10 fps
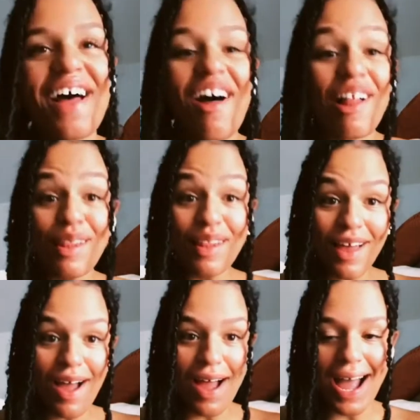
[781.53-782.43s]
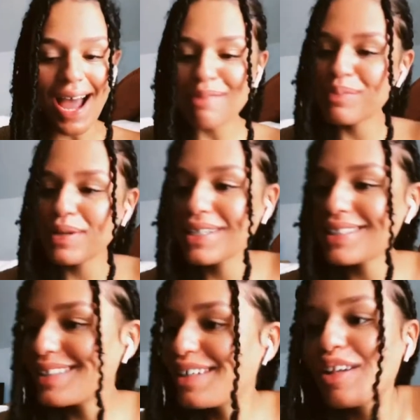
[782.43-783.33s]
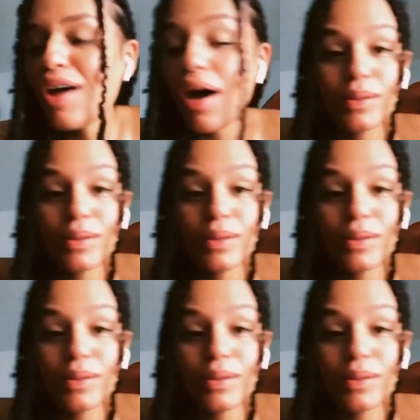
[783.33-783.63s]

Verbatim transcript: a lot happened and a lot was